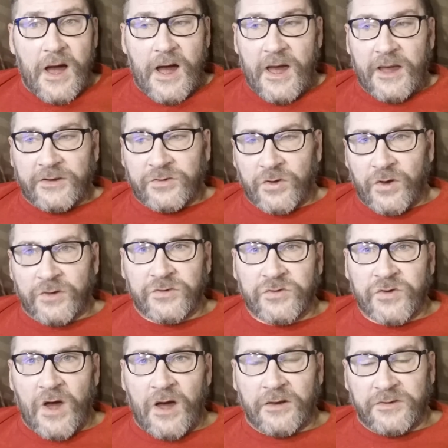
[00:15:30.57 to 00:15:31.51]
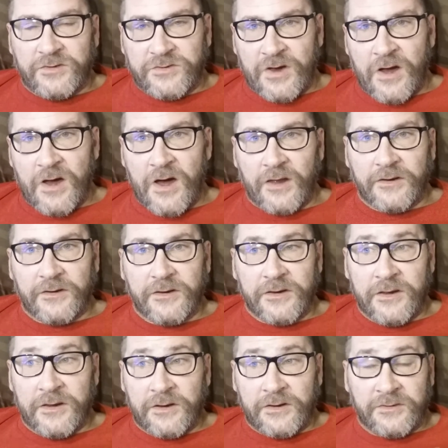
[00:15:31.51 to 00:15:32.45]
I took John,
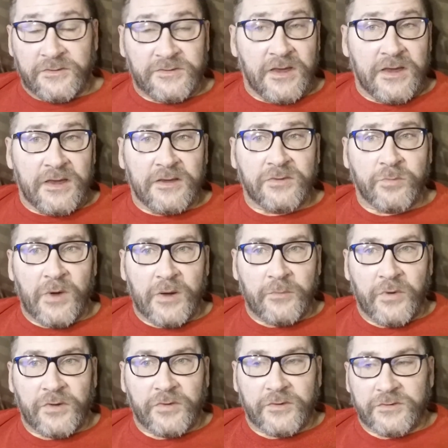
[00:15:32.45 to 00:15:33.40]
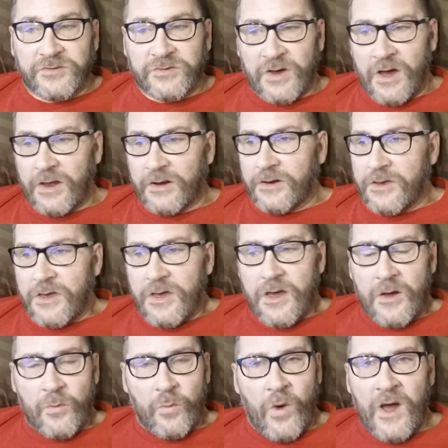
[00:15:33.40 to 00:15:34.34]
and say he's my brother. John,
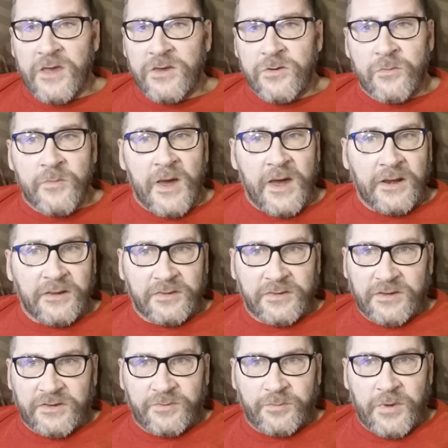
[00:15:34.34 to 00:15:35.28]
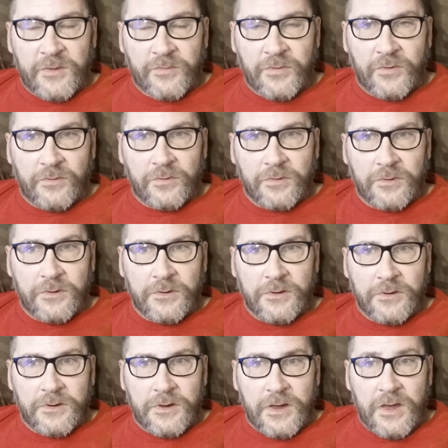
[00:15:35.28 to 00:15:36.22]
why are you mad at these people?
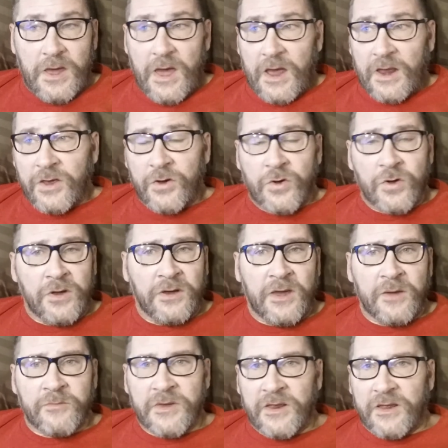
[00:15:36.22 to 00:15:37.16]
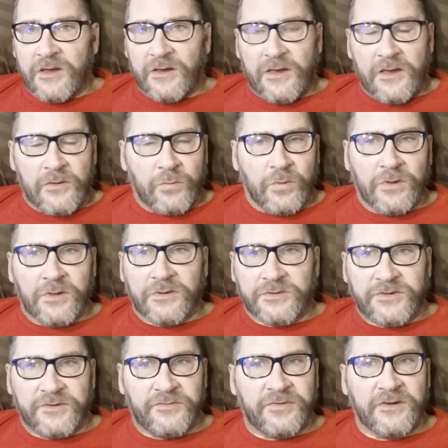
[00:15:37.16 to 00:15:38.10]
And he couldn't give me a real
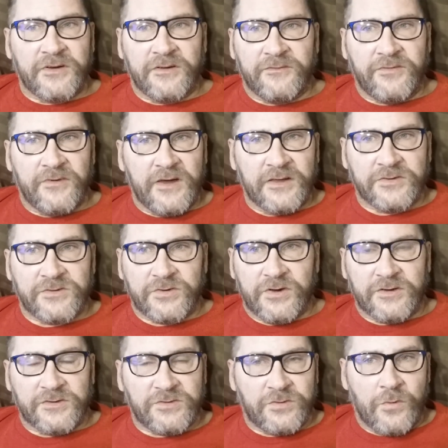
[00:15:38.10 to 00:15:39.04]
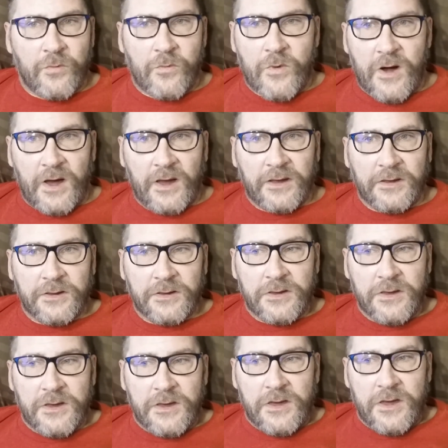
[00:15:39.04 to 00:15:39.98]
definitive answer as to why.
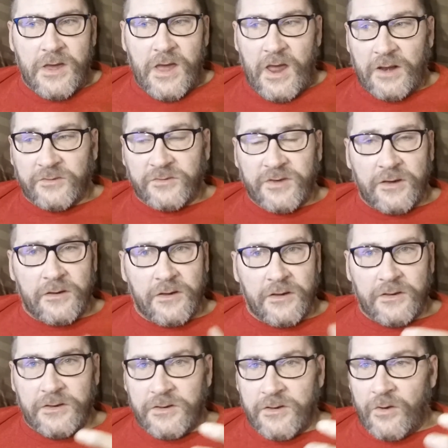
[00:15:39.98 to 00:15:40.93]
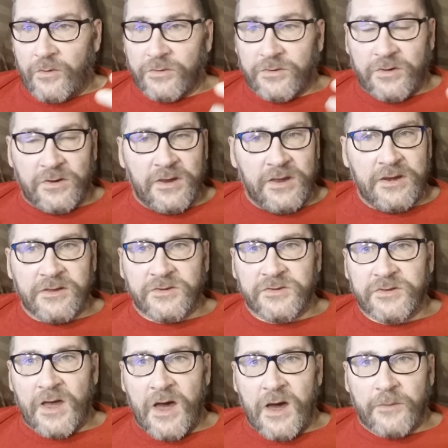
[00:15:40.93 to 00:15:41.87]
And I say, you need to
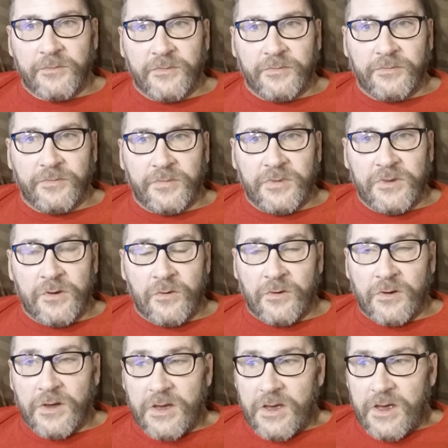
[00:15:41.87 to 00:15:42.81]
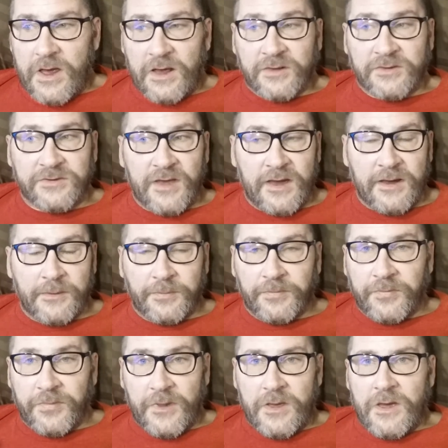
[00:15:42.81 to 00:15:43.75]
stop. It's like,
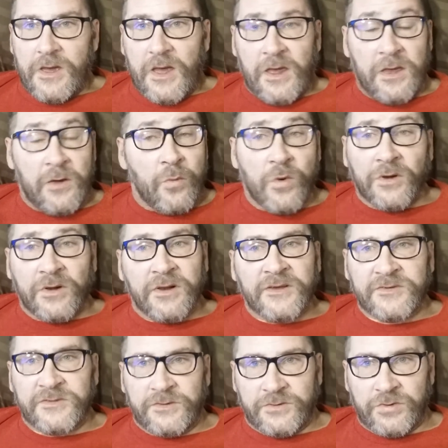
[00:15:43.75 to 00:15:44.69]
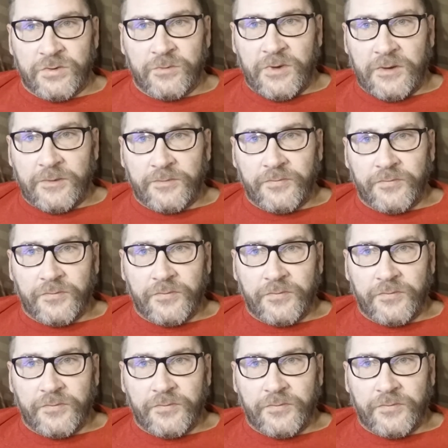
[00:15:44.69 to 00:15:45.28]
and he wouldn't listen to me.